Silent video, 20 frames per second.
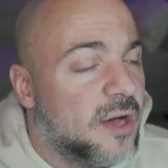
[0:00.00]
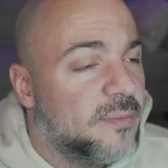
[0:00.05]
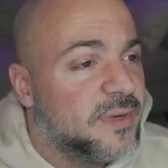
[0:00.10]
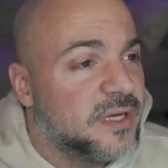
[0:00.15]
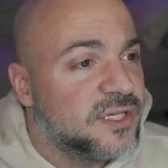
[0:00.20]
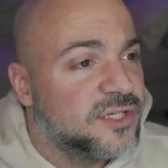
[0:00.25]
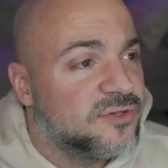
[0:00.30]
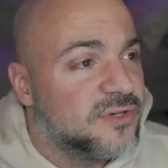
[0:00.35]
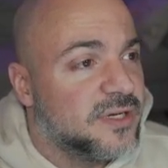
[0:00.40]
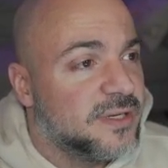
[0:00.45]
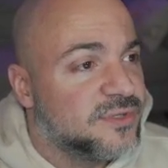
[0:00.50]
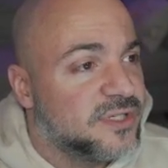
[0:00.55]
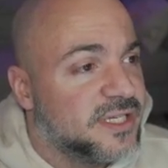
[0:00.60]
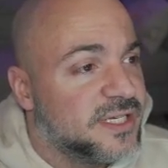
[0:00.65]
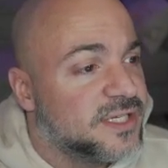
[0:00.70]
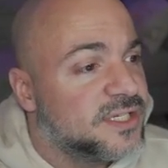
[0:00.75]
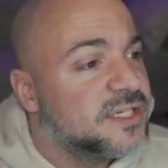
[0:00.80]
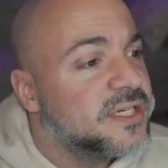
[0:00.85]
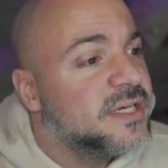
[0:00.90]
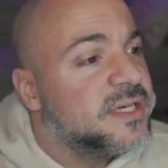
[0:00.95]
streams
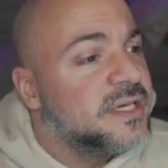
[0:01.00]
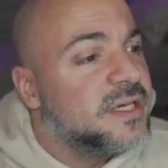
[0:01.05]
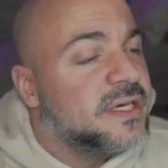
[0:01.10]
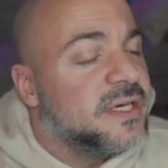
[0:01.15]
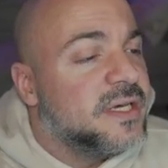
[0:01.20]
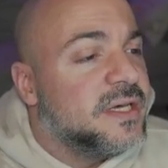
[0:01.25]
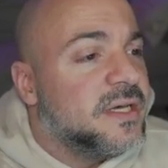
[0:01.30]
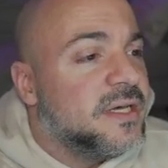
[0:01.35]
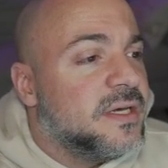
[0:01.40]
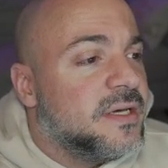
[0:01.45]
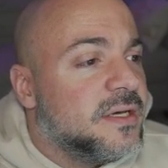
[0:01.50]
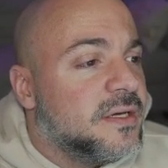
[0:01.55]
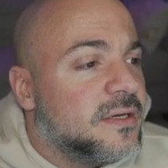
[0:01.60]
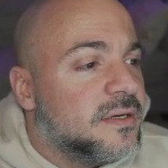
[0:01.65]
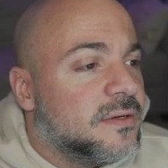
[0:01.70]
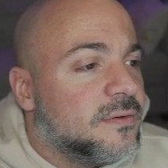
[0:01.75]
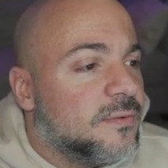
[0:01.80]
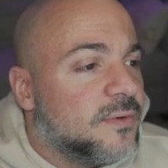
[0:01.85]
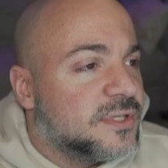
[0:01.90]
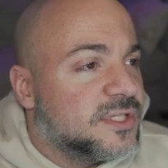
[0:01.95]
list,
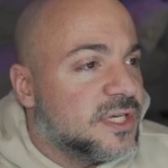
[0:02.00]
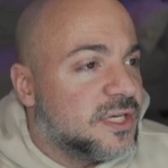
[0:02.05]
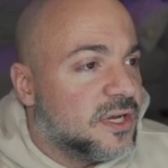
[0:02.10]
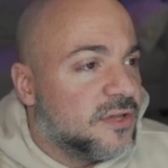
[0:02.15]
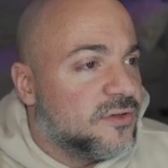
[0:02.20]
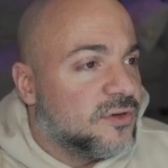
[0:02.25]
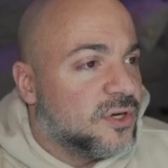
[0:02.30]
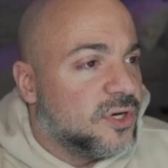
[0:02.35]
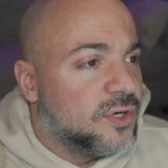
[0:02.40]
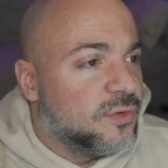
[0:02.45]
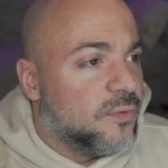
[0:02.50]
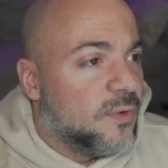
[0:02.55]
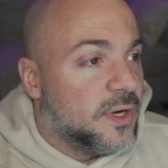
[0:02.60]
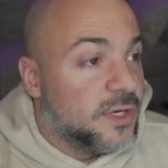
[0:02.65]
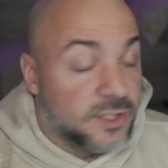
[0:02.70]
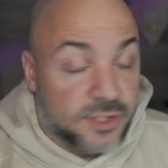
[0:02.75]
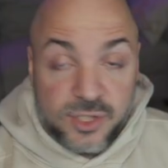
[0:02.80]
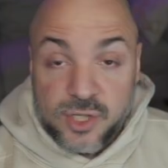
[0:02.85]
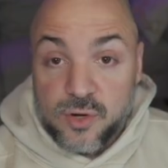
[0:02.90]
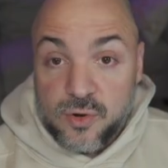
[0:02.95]
what's another good one?
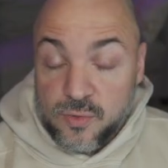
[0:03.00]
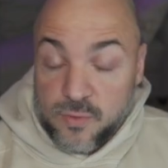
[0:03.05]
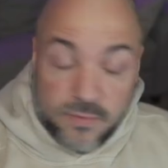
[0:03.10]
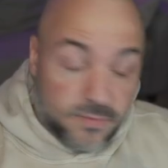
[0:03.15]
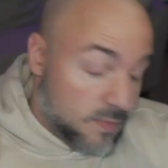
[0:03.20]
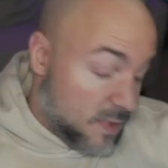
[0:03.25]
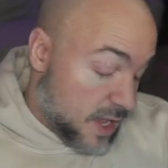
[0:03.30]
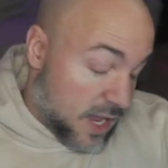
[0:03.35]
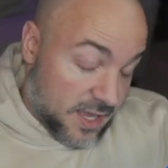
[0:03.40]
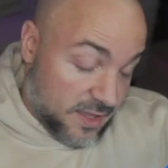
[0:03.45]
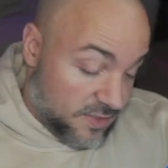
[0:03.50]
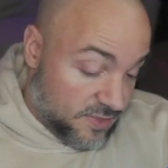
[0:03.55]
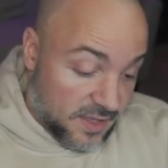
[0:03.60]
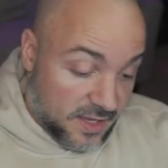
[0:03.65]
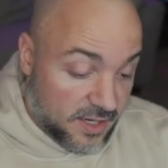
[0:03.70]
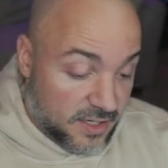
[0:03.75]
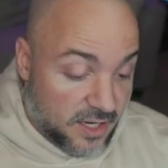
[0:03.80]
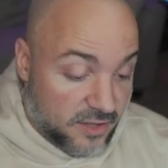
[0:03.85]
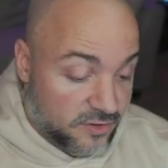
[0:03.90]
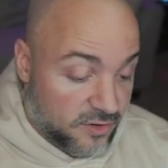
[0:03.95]
So I think
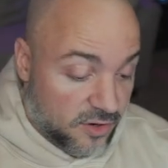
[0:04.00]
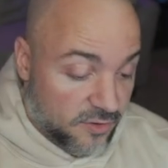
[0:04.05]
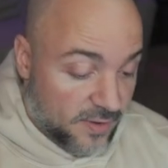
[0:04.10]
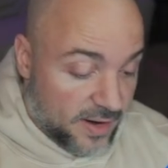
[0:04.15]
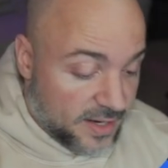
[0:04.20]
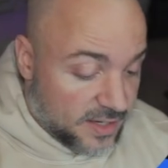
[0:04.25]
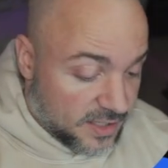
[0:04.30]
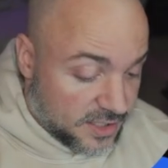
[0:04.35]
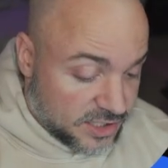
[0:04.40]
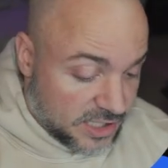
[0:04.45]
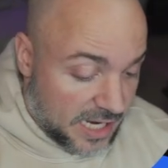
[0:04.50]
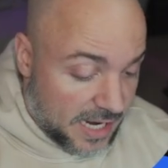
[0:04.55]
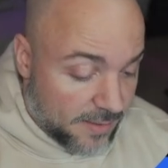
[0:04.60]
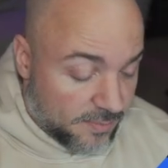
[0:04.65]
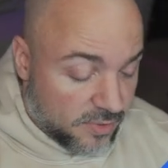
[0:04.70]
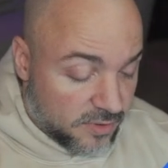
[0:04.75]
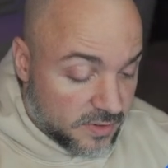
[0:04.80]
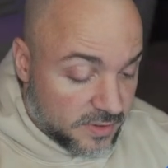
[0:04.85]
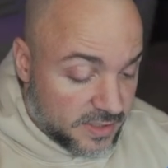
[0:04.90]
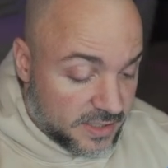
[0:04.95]
another great
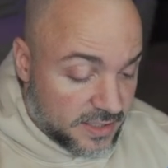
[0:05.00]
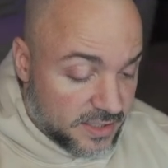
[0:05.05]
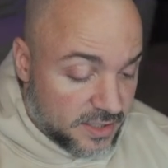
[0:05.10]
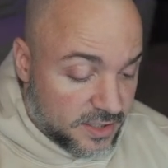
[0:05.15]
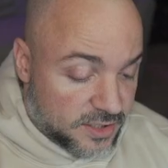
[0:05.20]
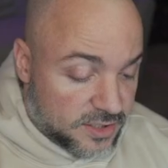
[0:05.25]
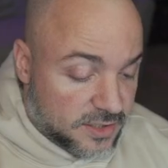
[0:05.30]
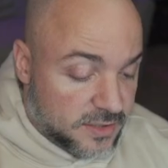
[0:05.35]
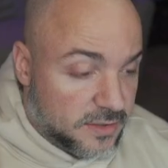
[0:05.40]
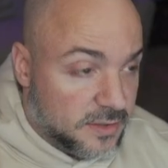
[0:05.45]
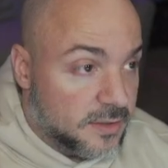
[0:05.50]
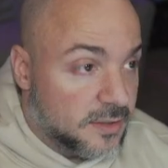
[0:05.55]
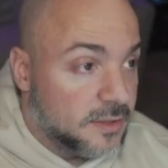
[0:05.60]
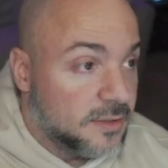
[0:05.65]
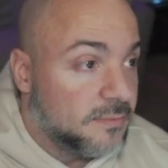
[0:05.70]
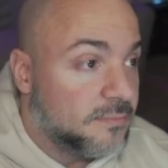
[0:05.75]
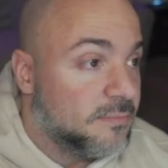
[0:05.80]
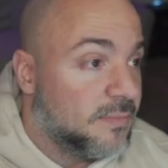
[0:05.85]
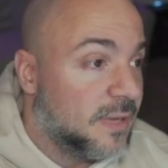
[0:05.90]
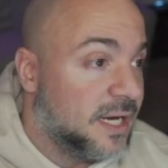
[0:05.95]
example is
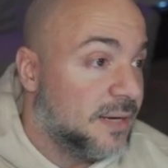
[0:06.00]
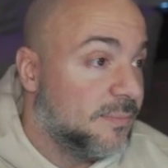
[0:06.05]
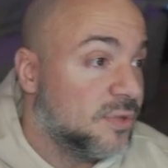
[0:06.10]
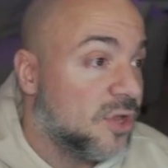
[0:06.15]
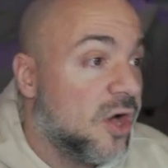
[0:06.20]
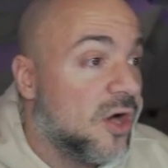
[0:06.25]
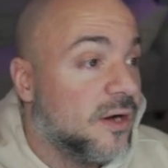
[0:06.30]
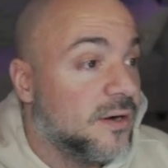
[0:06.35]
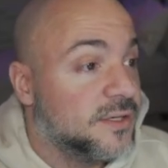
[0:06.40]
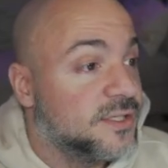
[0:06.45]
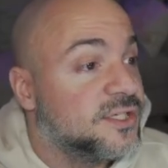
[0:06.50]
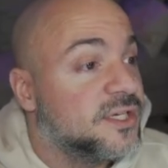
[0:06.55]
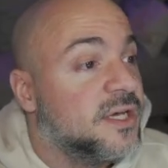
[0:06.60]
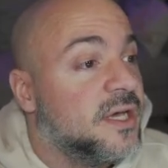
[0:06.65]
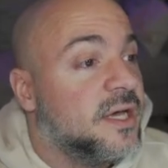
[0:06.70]
my blogs.